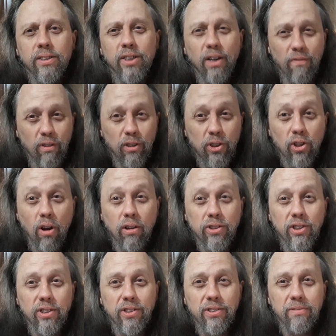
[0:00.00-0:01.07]
different
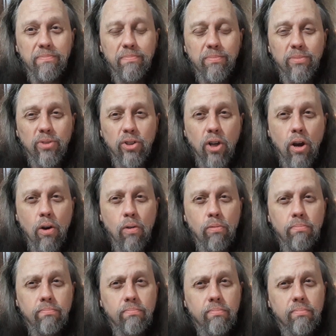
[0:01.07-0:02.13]
sauces.
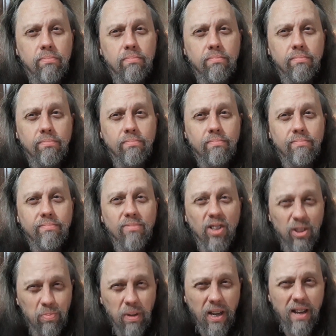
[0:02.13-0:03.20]
So
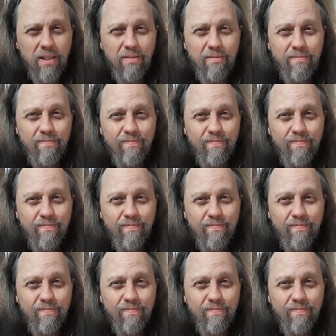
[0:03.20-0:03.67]
let's begin.